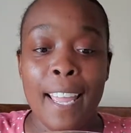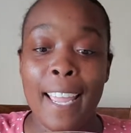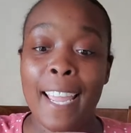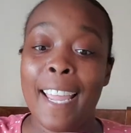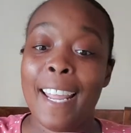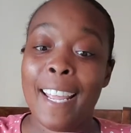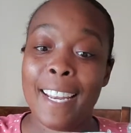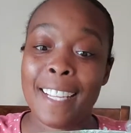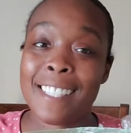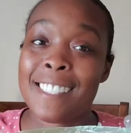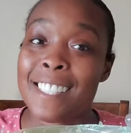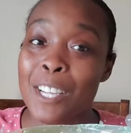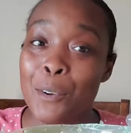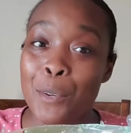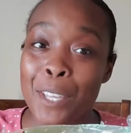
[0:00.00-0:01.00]
And it is
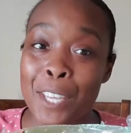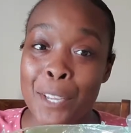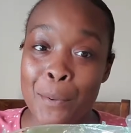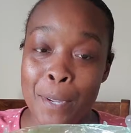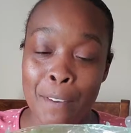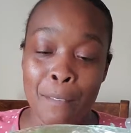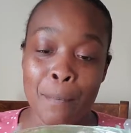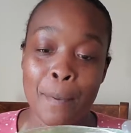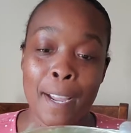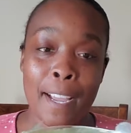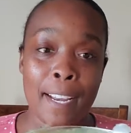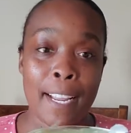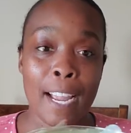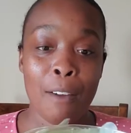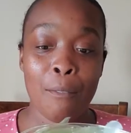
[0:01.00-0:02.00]
so cute,
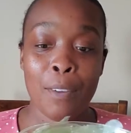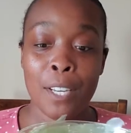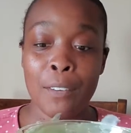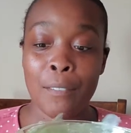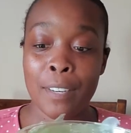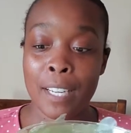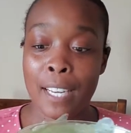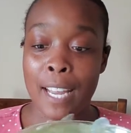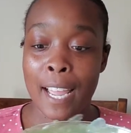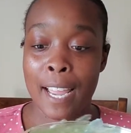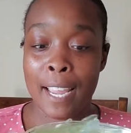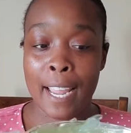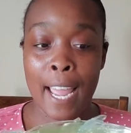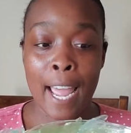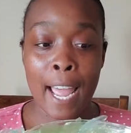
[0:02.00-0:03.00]
everybody. I really
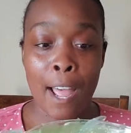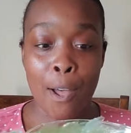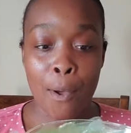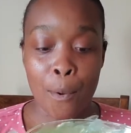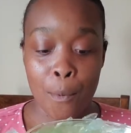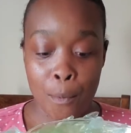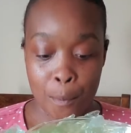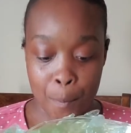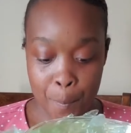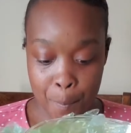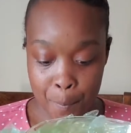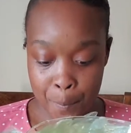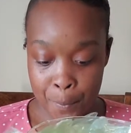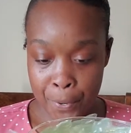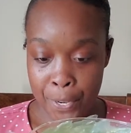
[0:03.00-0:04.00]
like how
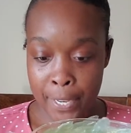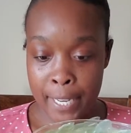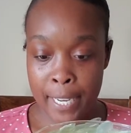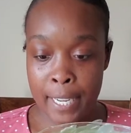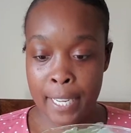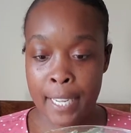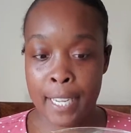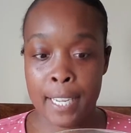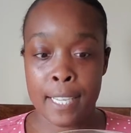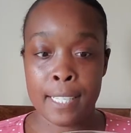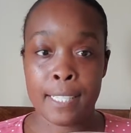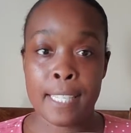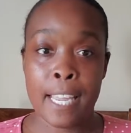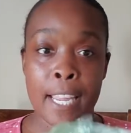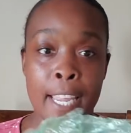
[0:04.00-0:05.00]
pretty it
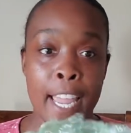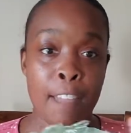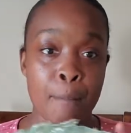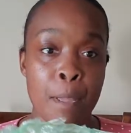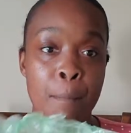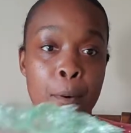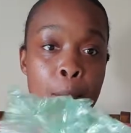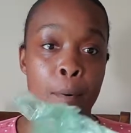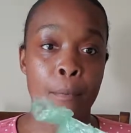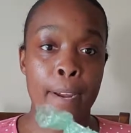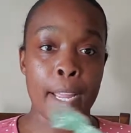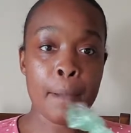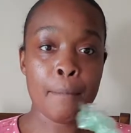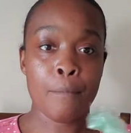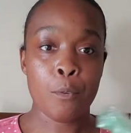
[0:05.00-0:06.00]
is. They gave me bubble
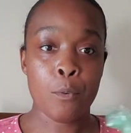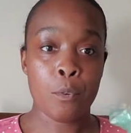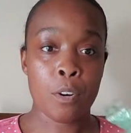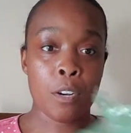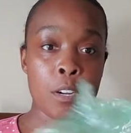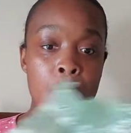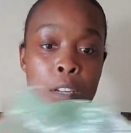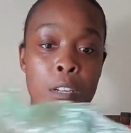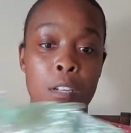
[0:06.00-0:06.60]
wrap for it.